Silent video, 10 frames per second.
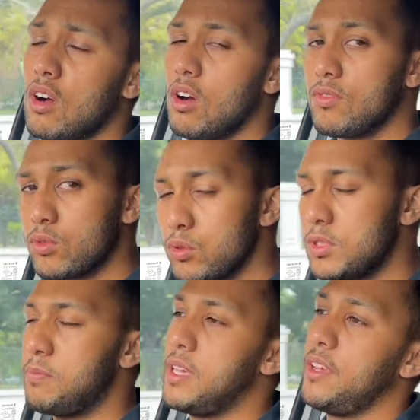of course,
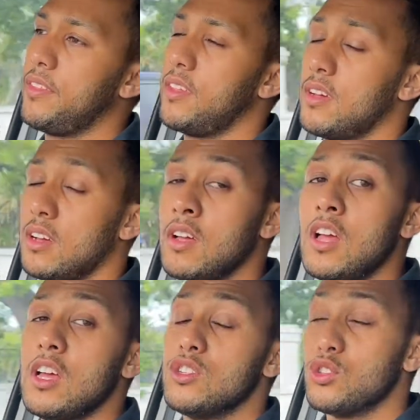being the
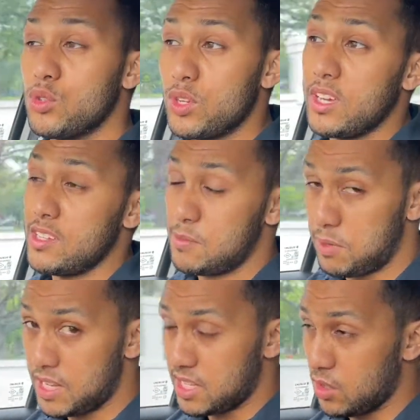Suzuki
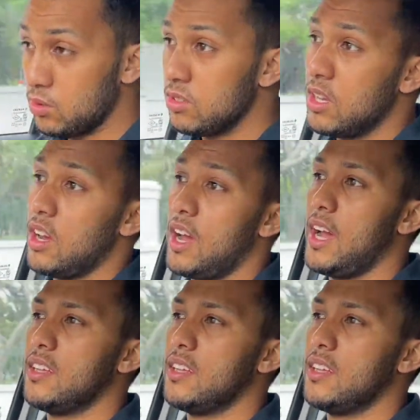Espresso at